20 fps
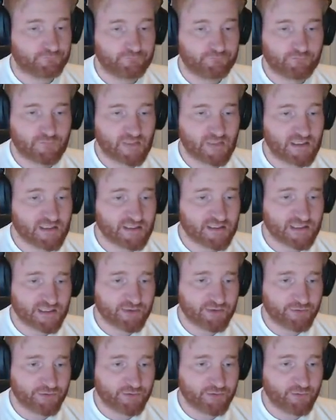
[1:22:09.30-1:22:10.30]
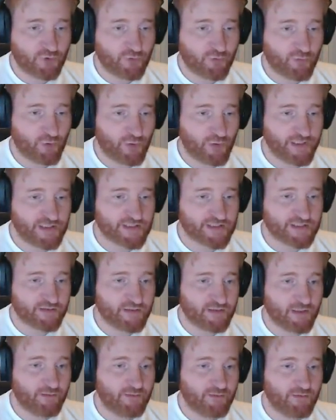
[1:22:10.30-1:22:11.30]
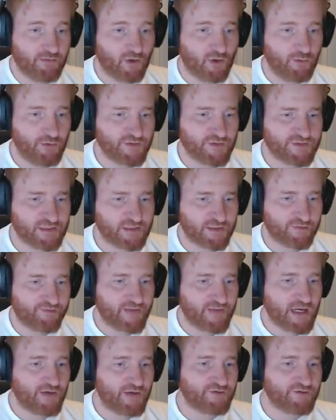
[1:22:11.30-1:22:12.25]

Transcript: 600 more points, so I'm almost at 1,000